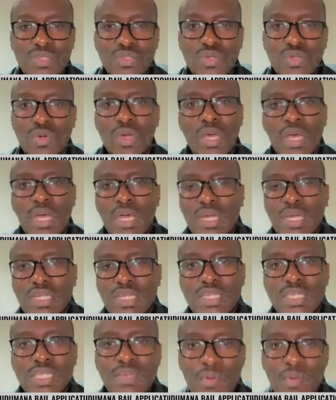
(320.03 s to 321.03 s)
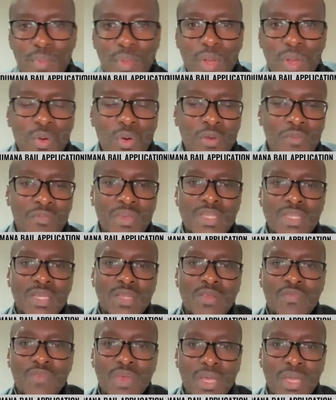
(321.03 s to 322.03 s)
So she has never been
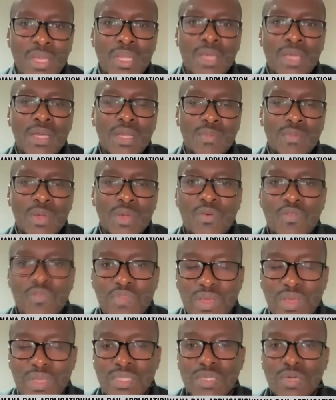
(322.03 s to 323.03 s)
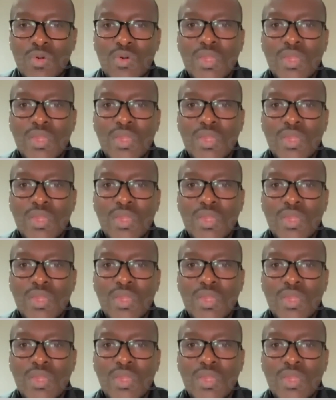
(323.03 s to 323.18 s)
convicted of any criminal offense,